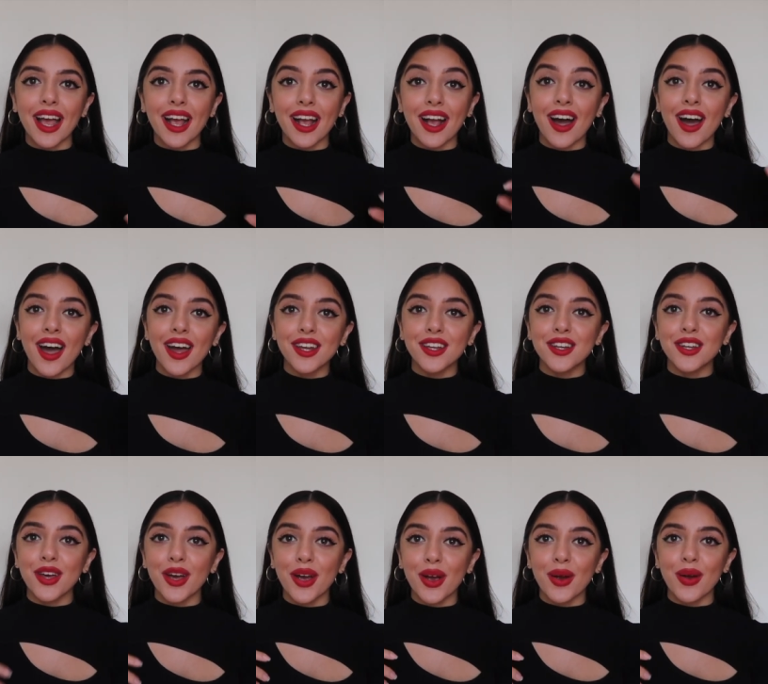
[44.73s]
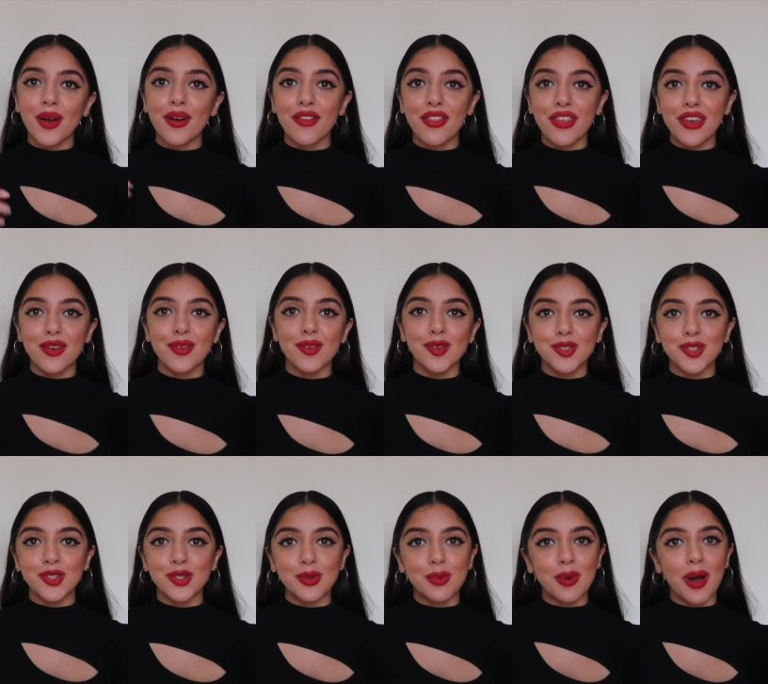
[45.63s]
I kind of know a thing
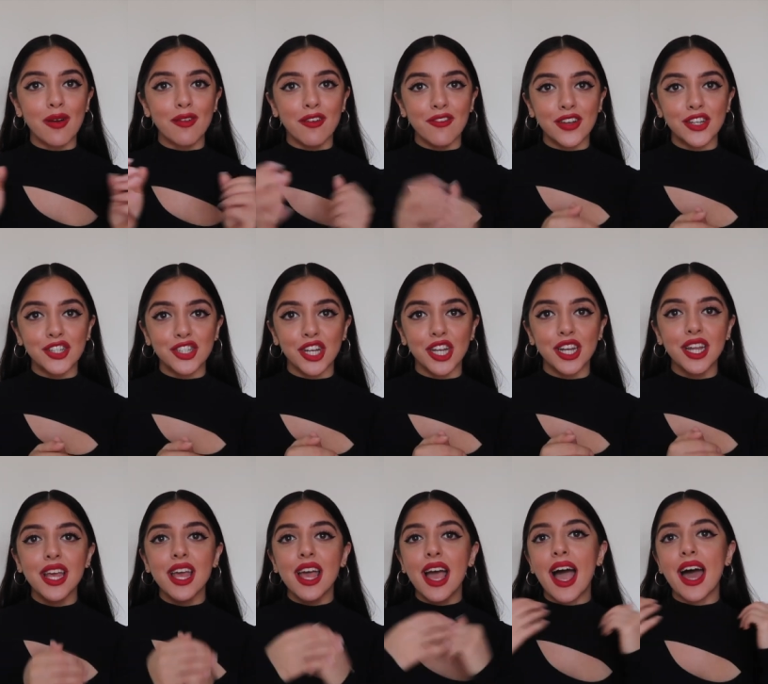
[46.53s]
or two about revision.